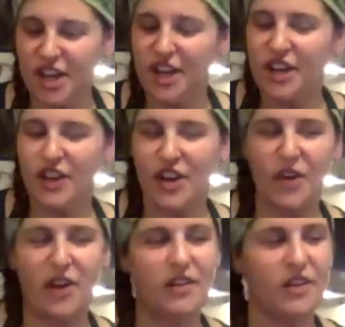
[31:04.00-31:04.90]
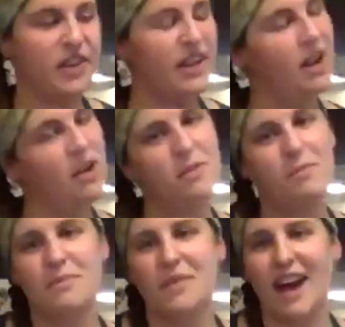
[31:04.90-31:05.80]
you know, if you're looking to
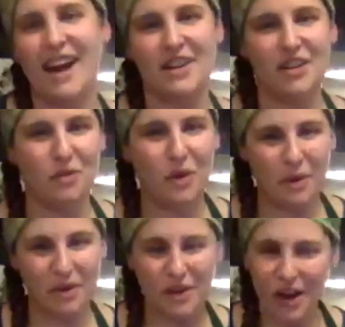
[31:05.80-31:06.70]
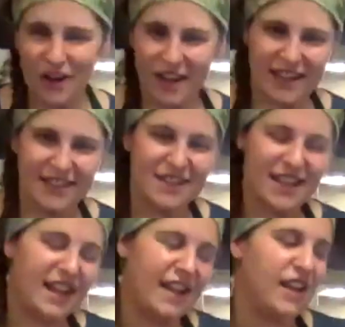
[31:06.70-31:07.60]
kind of work with younger kids
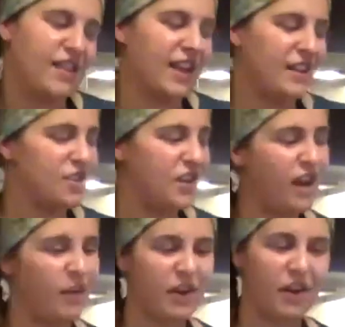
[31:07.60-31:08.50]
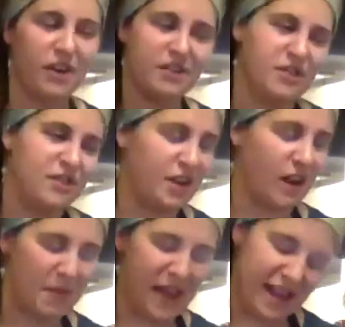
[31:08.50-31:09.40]
in the kitchen, I want to encourage you to start
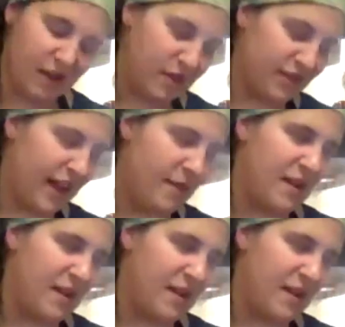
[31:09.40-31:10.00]
baking with them.